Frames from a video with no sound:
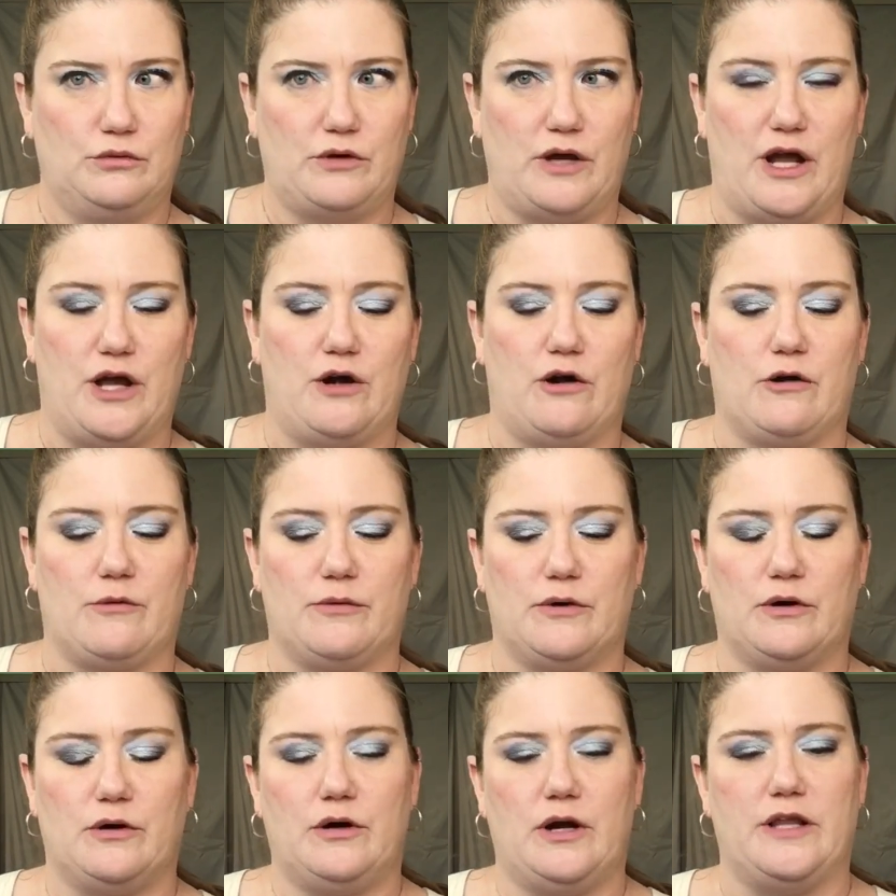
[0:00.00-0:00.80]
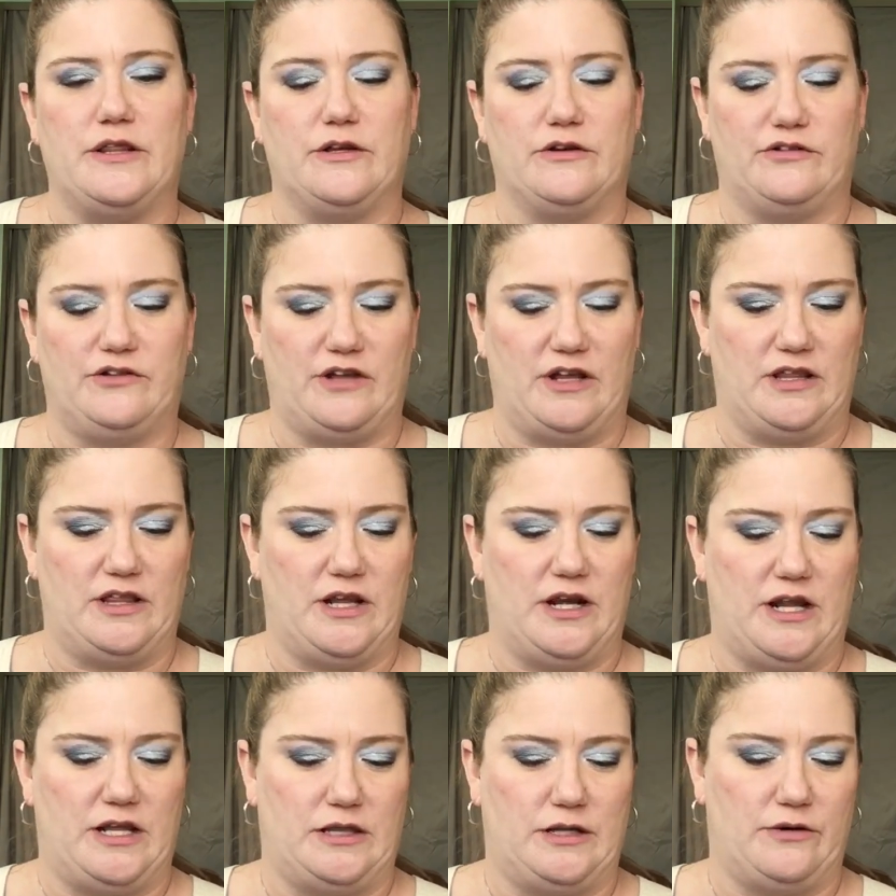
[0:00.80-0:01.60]
Ann Arbor, and they're staying the
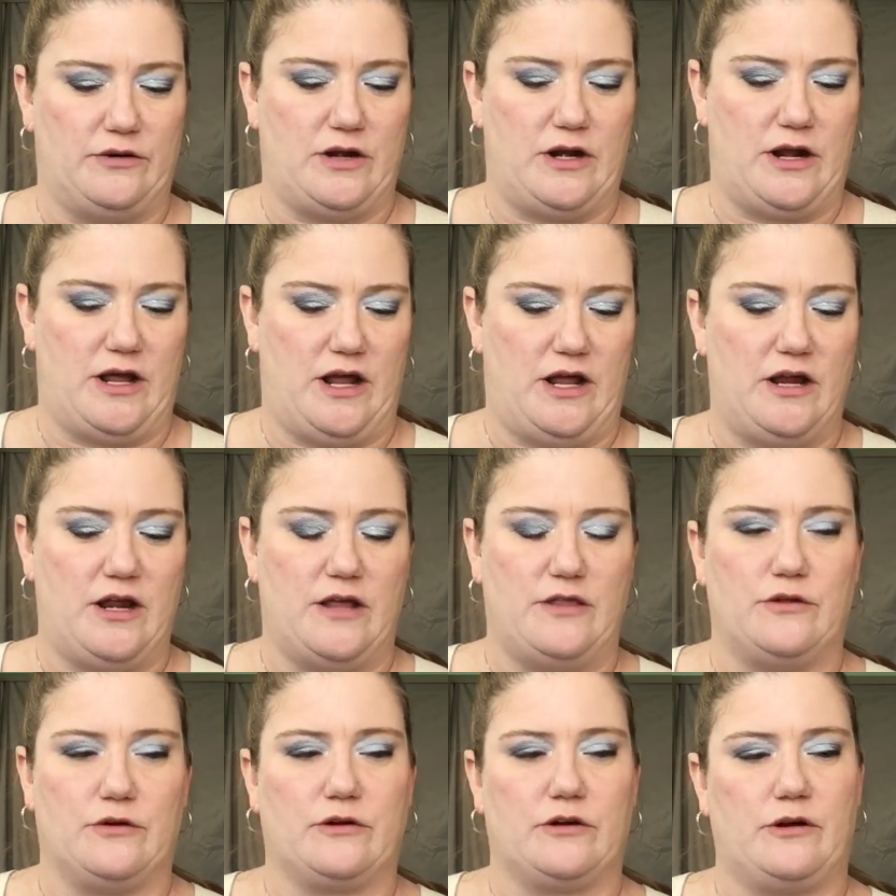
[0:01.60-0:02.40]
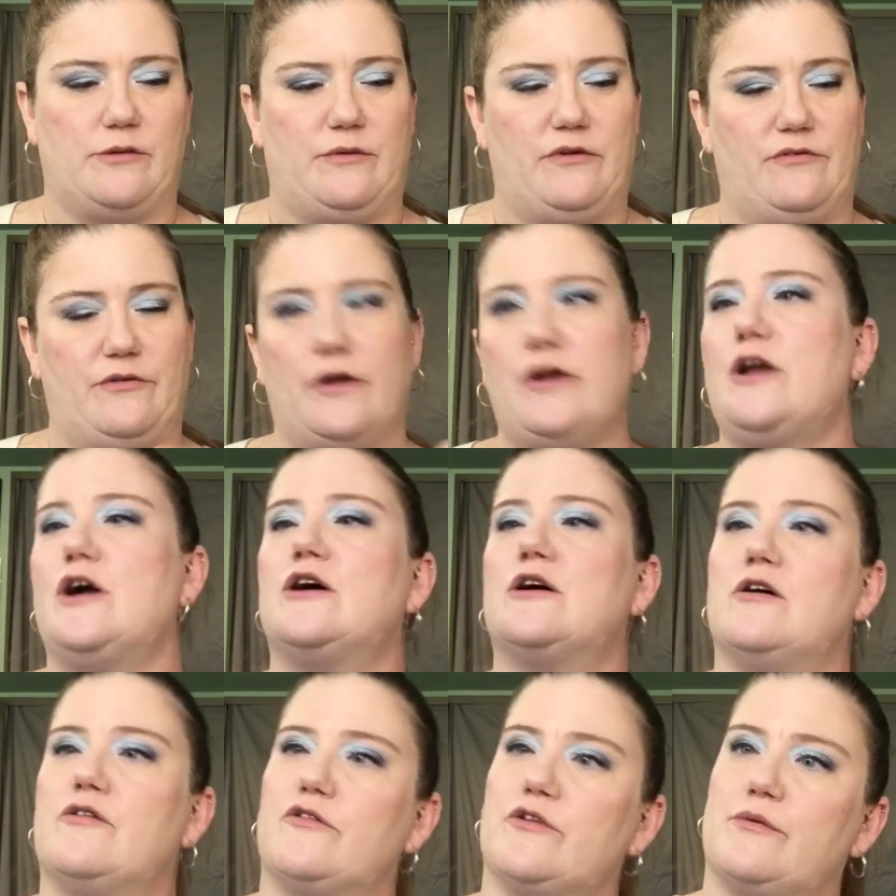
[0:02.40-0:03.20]
night there tonight, and they're going to be very
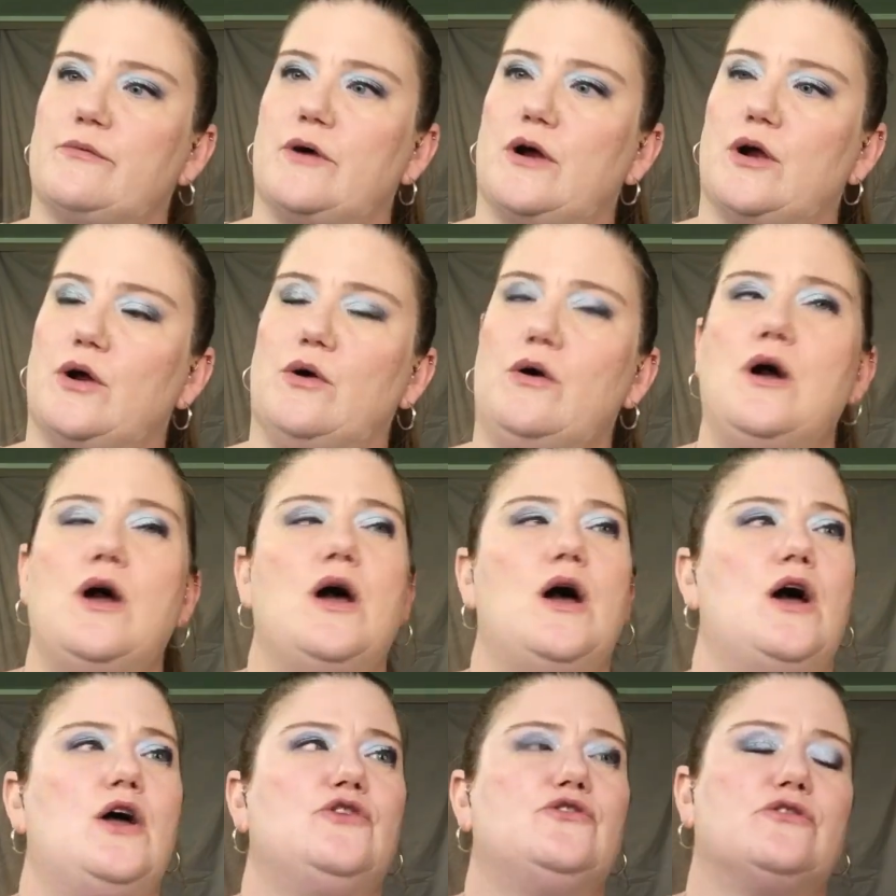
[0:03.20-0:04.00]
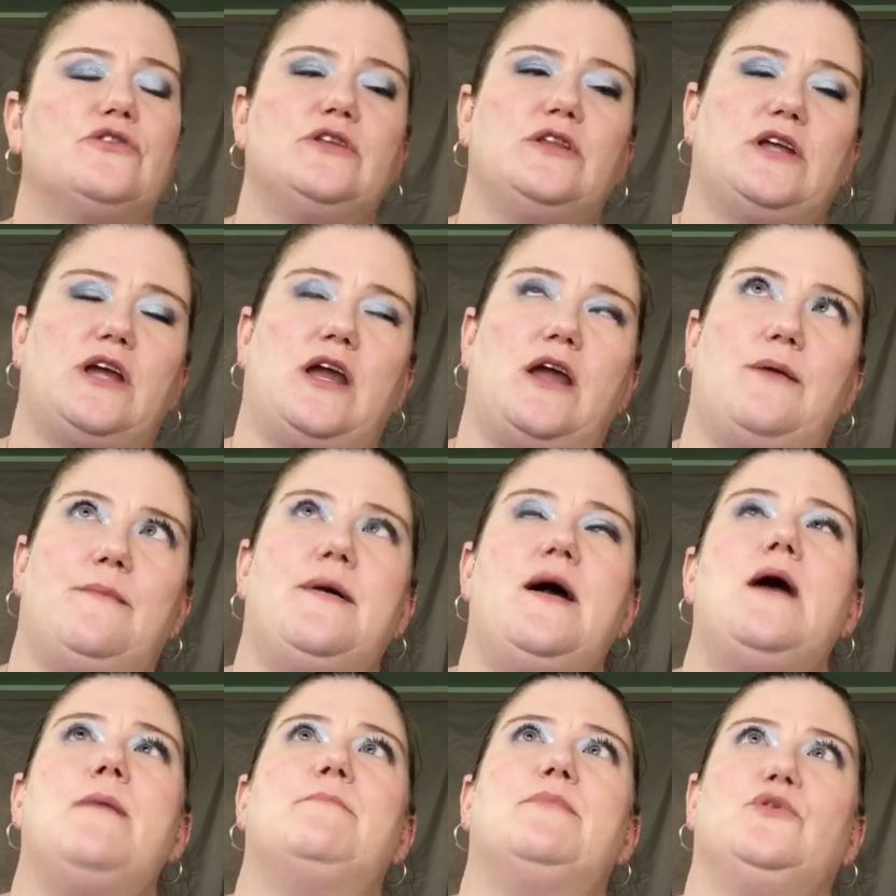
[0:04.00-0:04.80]
hungover tomorrow during the game,
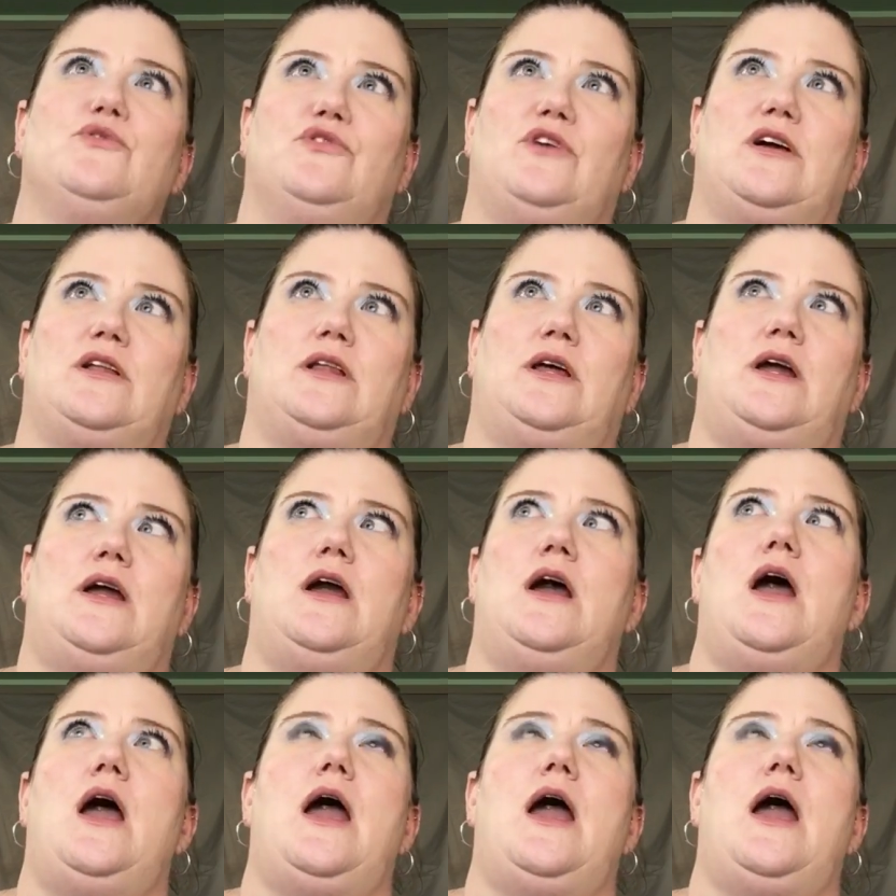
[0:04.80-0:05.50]
most likely.